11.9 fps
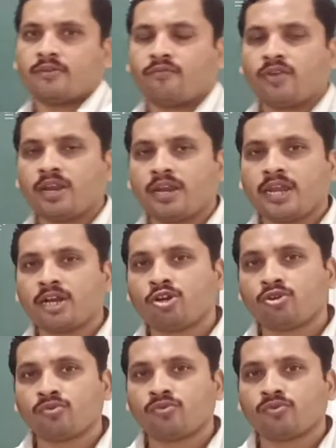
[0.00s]
We need
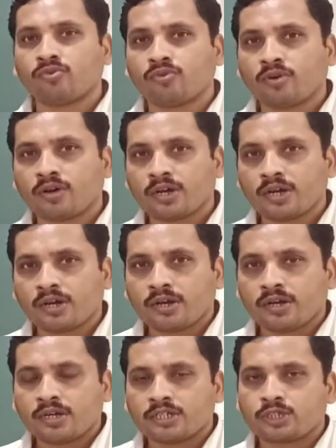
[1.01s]
to
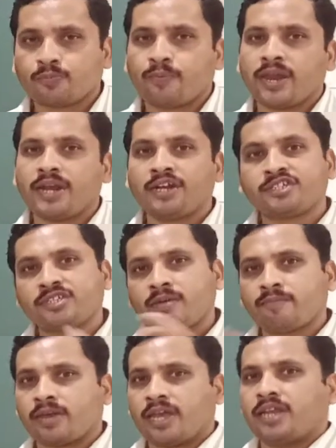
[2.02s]
spend some
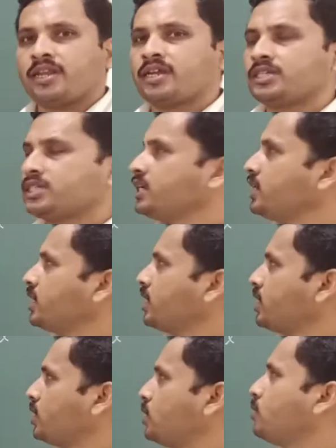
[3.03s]
energy
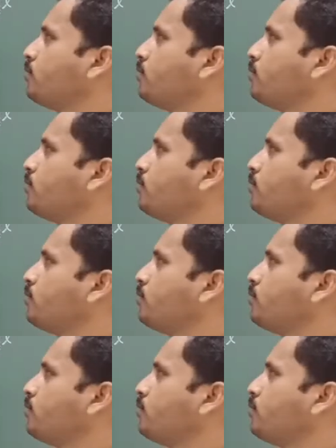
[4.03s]
to